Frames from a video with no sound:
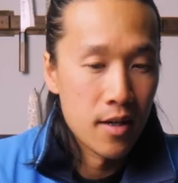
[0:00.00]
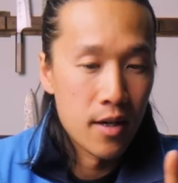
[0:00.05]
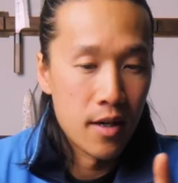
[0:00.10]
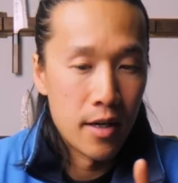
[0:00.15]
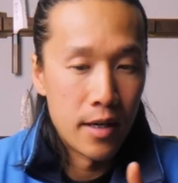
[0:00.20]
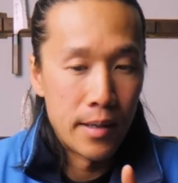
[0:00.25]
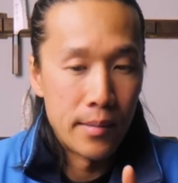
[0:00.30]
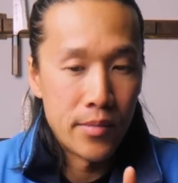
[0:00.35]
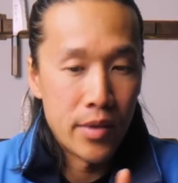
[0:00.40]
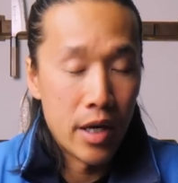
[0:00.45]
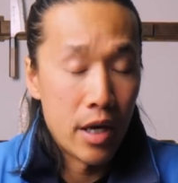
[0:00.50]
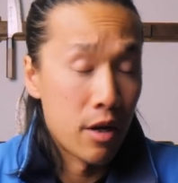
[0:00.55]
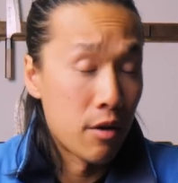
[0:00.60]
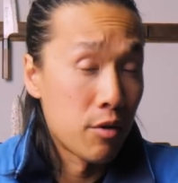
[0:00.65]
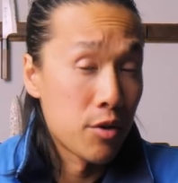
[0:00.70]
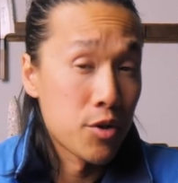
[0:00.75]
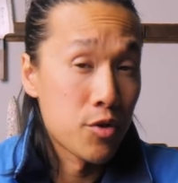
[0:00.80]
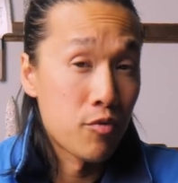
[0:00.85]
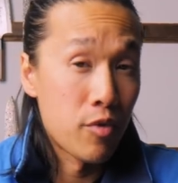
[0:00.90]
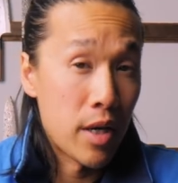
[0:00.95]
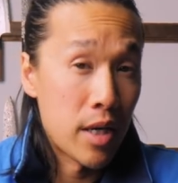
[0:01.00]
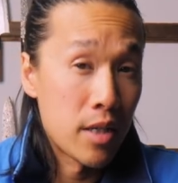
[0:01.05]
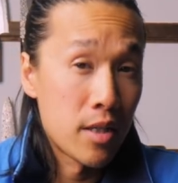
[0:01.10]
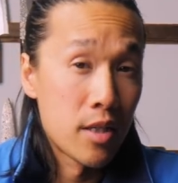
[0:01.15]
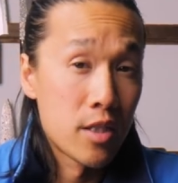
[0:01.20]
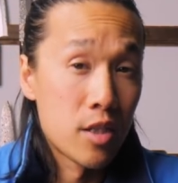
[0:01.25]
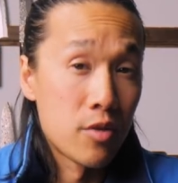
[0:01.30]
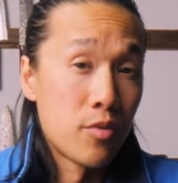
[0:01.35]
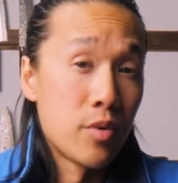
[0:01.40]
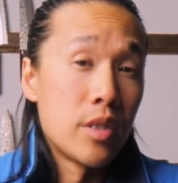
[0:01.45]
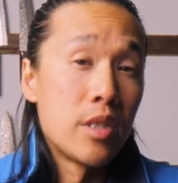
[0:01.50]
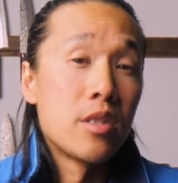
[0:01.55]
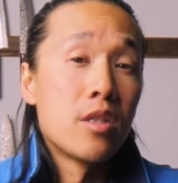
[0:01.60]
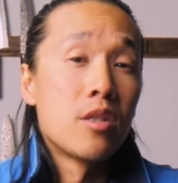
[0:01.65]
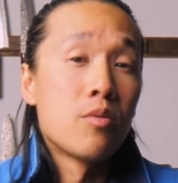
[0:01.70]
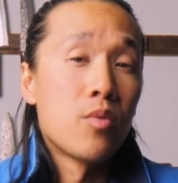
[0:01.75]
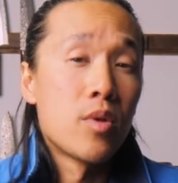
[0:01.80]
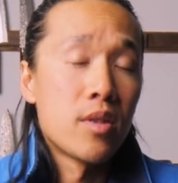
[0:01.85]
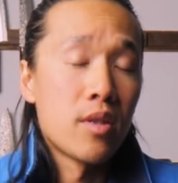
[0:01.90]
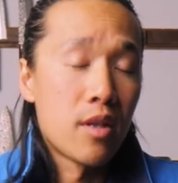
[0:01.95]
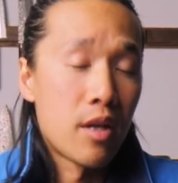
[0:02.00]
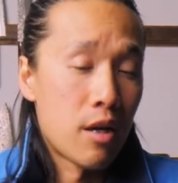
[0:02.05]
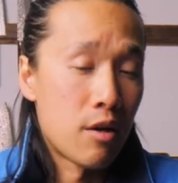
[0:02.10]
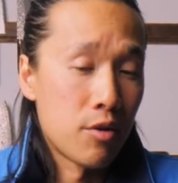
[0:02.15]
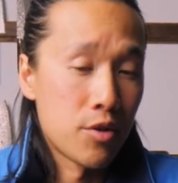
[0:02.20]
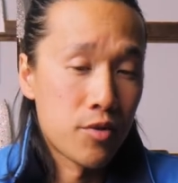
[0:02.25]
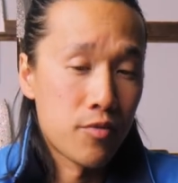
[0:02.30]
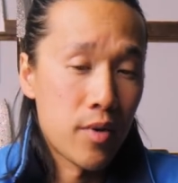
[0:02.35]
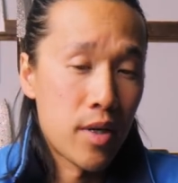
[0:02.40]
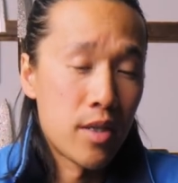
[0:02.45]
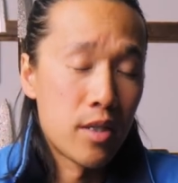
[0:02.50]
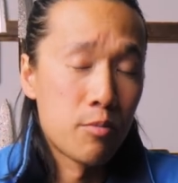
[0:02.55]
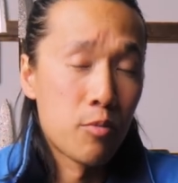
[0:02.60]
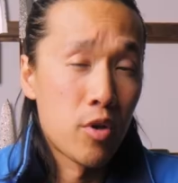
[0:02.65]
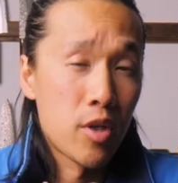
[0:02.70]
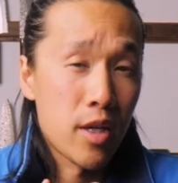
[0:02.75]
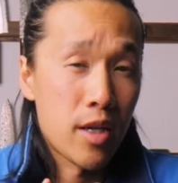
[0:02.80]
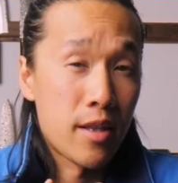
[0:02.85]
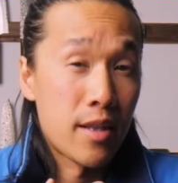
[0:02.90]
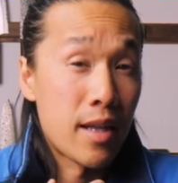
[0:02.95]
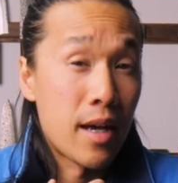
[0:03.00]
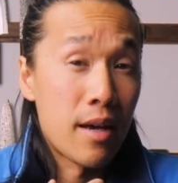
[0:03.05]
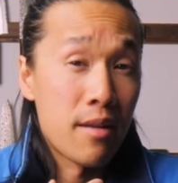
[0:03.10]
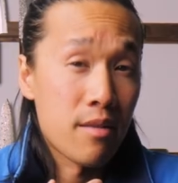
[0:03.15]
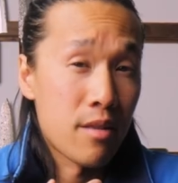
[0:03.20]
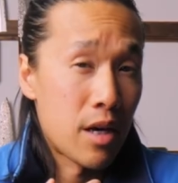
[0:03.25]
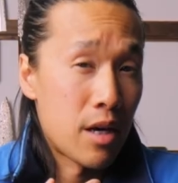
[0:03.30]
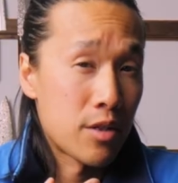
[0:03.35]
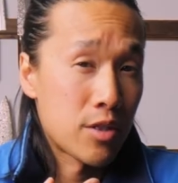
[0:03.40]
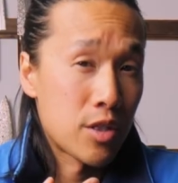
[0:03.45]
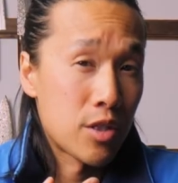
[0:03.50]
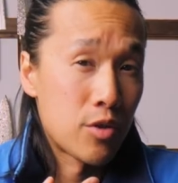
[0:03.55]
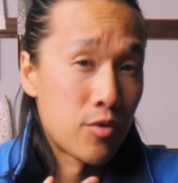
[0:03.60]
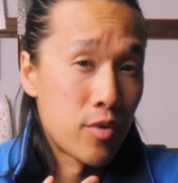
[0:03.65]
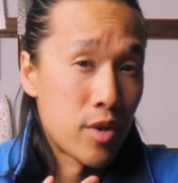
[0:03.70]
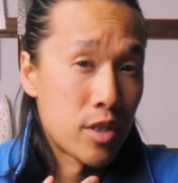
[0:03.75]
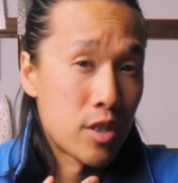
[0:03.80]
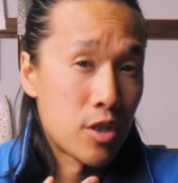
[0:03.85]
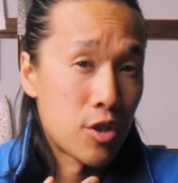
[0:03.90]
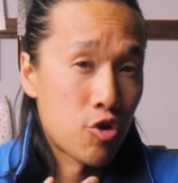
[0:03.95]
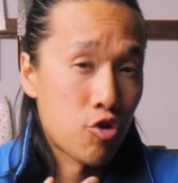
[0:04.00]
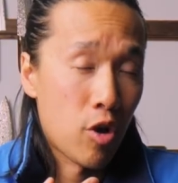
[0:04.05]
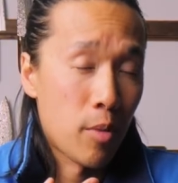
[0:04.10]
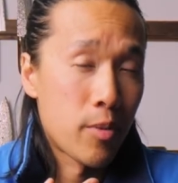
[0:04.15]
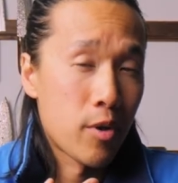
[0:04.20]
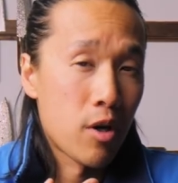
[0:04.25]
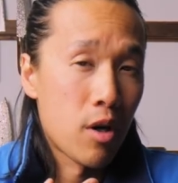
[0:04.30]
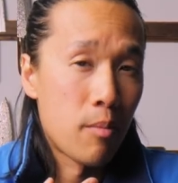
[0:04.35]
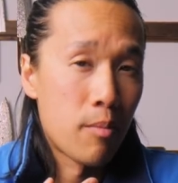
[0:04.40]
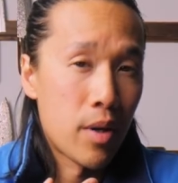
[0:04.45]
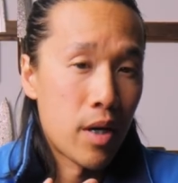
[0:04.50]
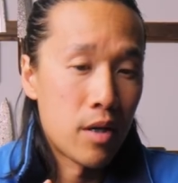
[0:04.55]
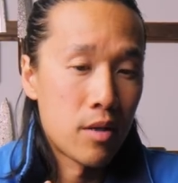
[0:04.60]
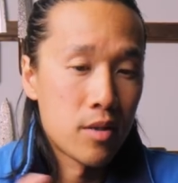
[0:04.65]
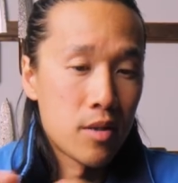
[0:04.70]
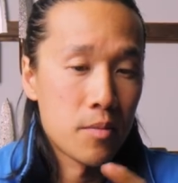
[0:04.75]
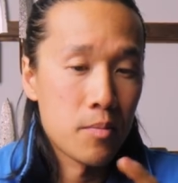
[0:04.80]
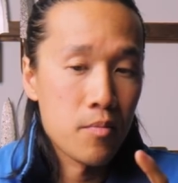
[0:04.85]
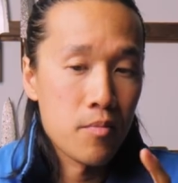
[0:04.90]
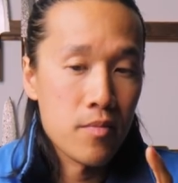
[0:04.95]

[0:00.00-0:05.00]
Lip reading: The Herald's Red is a really good one. The Herald's Red is more like a 9,000 grit stropping compound.